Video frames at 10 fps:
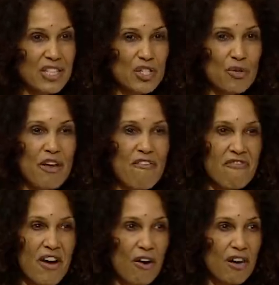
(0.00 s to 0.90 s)
So there are
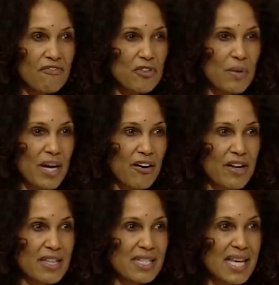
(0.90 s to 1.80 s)
very few
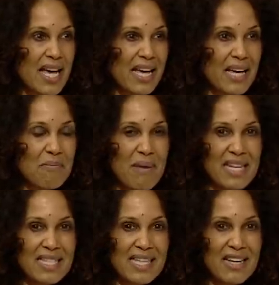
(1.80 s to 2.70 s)
areas in
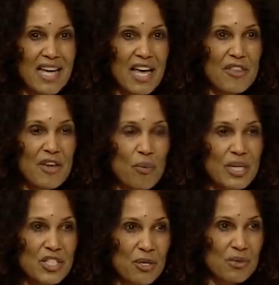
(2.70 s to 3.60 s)
medicine that we
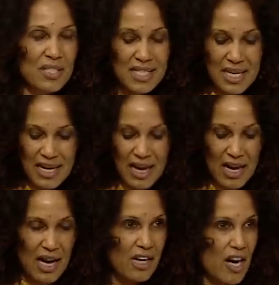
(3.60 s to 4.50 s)
don't see
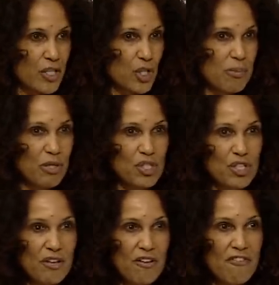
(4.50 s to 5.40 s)
a
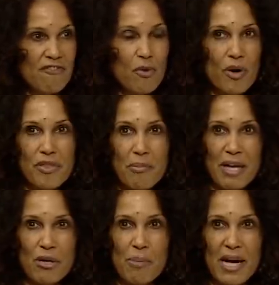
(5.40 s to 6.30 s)
contribution for the
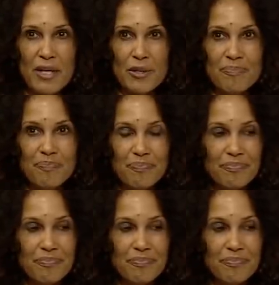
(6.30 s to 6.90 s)
microbiome.